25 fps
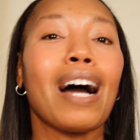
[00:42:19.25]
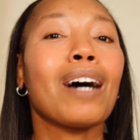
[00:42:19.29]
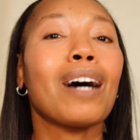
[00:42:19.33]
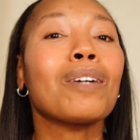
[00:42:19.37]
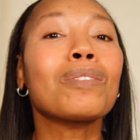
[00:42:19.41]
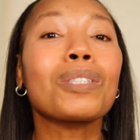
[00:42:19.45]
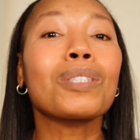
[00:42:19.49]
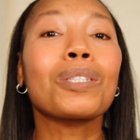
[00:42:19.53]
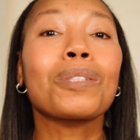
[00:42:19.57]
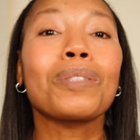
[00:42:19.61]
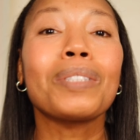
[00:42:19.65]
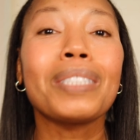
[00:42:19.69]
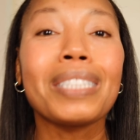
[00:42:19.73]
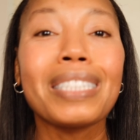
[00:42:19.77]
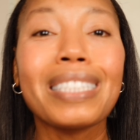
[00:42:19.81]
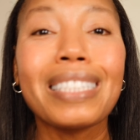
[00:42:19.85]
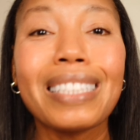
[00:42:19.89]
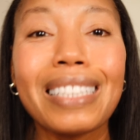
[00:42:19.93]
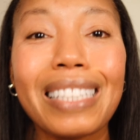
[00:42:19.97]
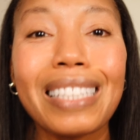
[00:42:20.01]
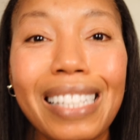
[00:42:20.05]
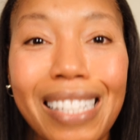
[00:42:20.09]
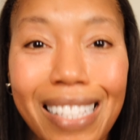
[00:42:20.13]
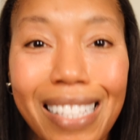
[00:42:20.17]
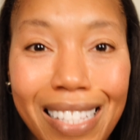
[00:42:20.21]
I was cringing
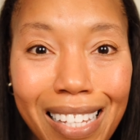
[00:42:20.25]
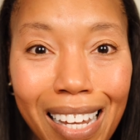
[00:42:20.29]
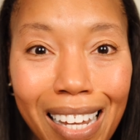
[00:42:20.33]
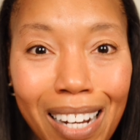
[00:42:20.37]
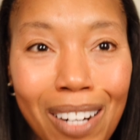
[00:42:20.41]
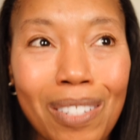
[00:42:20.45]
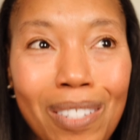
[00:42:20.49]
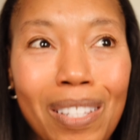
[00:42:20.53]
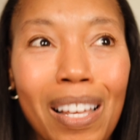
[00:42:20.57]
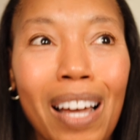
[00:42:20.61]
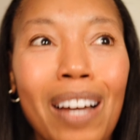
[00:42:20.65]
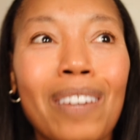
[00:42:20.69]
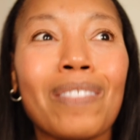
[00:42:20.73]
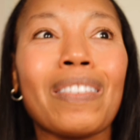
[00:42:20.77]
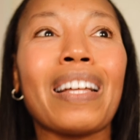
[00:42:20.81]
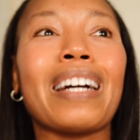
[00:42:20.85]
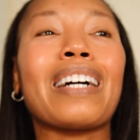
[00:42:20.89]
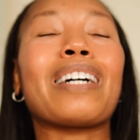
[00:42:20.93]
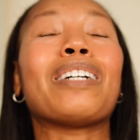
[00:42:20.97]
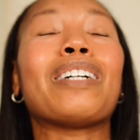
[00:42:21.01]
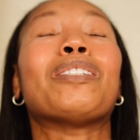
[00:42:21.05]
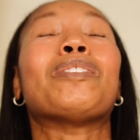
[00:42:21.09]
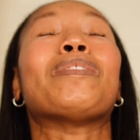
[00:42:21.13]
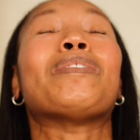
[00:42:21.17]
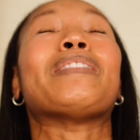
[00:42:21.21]
the entire time, like,
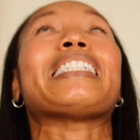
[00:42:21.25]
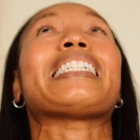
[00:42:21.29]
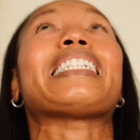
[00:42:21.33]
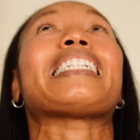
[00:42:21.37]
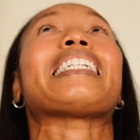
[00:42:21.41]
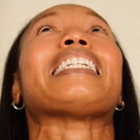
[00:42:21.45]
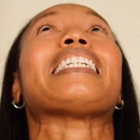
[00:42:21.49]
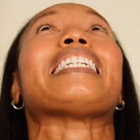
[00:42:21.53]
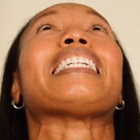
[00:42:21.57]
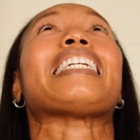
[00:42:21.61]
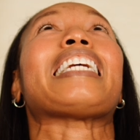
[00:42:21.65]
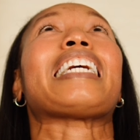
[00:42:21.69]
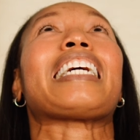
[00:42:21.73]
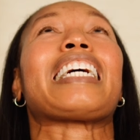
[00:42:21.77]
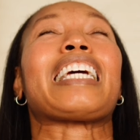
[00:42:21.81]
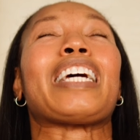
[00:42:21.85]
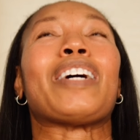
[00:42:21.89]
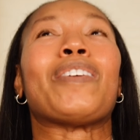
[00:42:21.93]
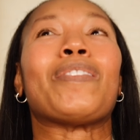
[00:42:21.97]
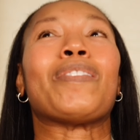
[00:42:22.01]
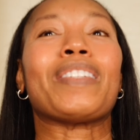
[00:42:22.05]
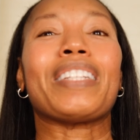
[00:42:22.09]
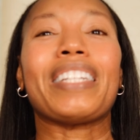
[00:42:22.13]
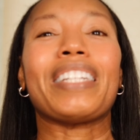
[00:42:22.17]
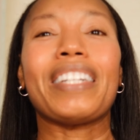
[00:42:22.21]
oh my god, I
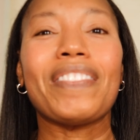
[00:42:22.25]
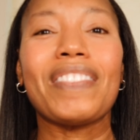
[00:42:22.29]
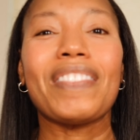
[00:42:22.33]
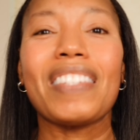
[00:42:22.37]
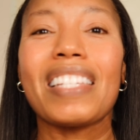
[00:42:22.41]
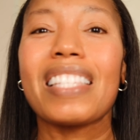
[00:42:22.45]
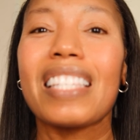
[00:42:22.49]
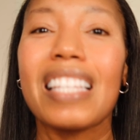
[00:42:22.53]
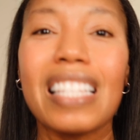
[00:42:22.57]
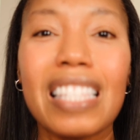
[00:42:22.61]
can't believe this.